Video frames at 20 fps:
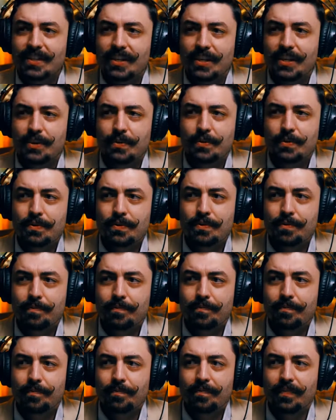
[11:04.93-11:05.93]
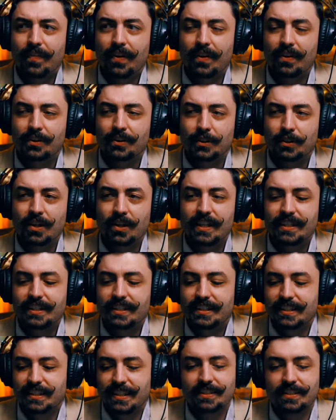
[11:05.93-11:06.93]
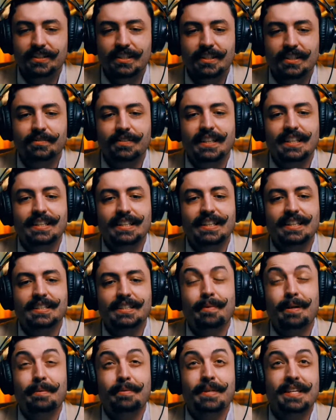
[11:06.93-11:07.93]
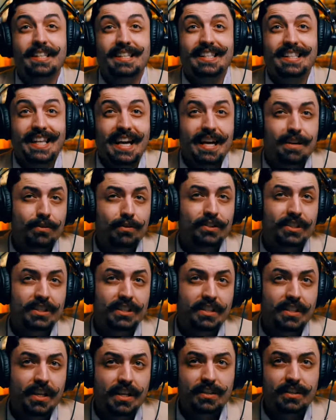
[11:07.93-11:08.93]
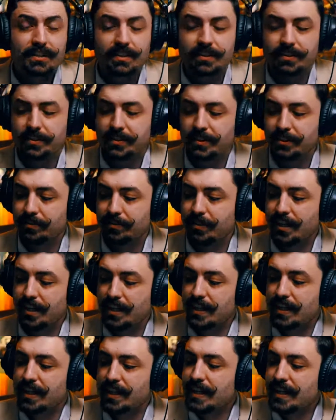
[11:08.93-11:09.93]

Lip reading: you are trying to sell something that's maybe $1,000, right?